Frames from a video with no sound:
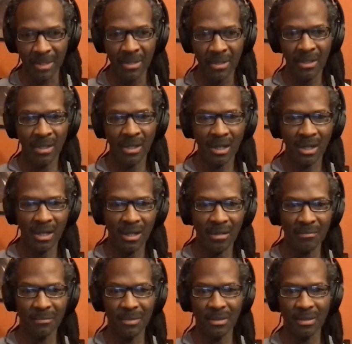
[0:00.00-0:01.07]

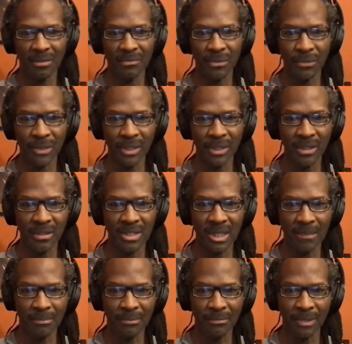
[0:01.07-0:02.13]
When we
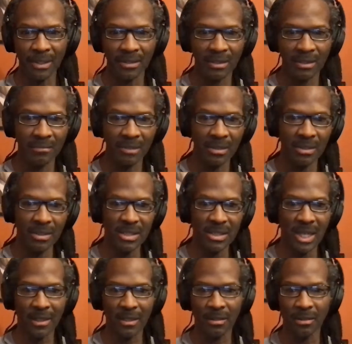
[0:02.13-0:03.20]
separate them in these
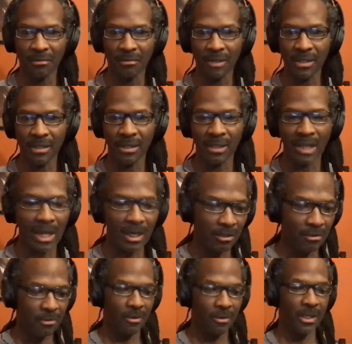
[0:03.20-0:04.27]

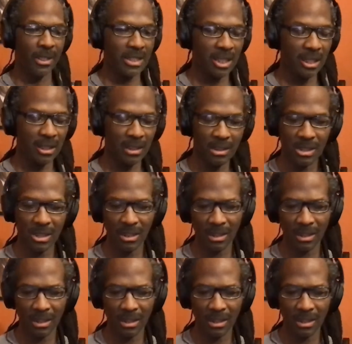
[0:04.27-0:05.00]
categories, it's